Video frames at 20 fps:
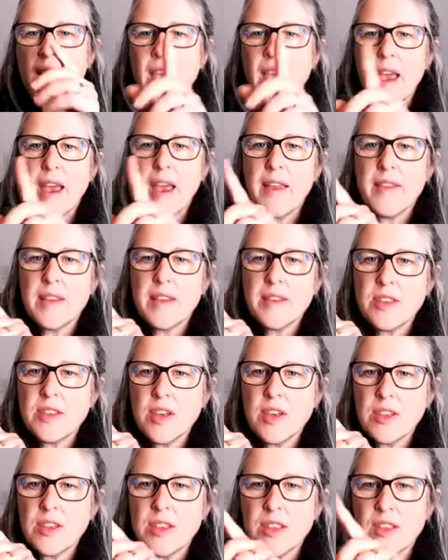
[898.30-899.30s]
And then
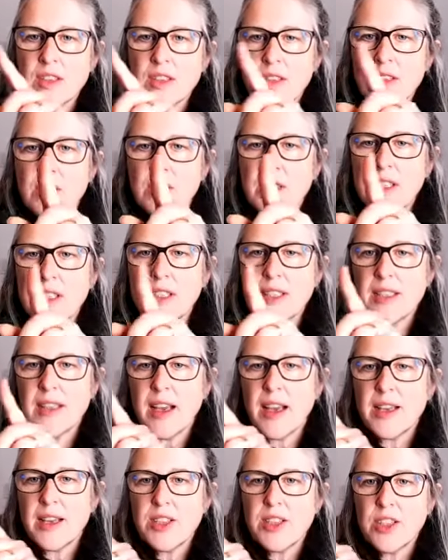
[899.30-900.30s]
start to slowly
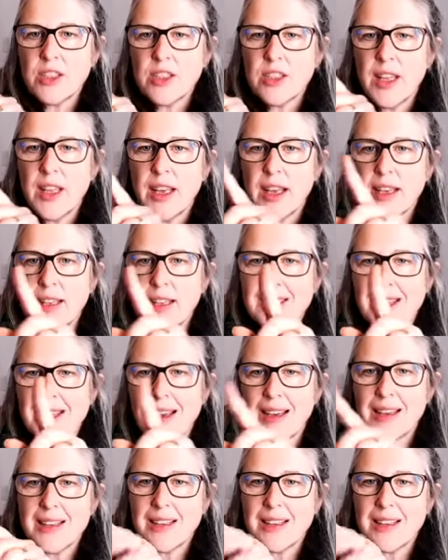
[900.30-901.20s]
slide your legs side to